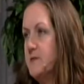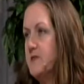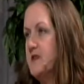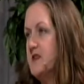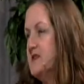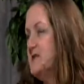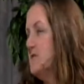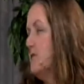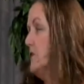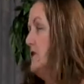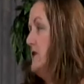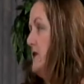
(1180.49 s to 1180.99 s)
But
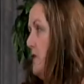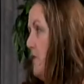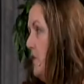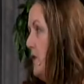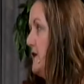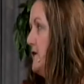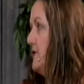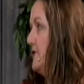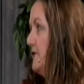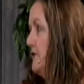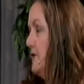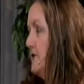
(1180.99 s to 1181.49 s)
it's a really
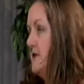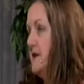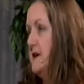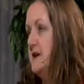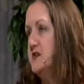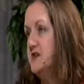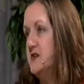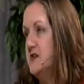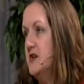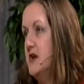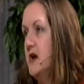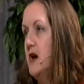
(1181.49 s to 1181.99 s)
wonderful thing
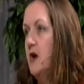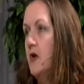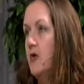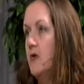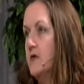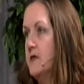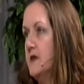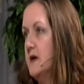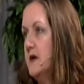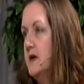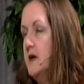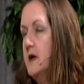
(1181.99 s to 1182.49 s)
to know
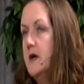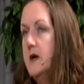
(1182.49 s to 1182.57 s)
that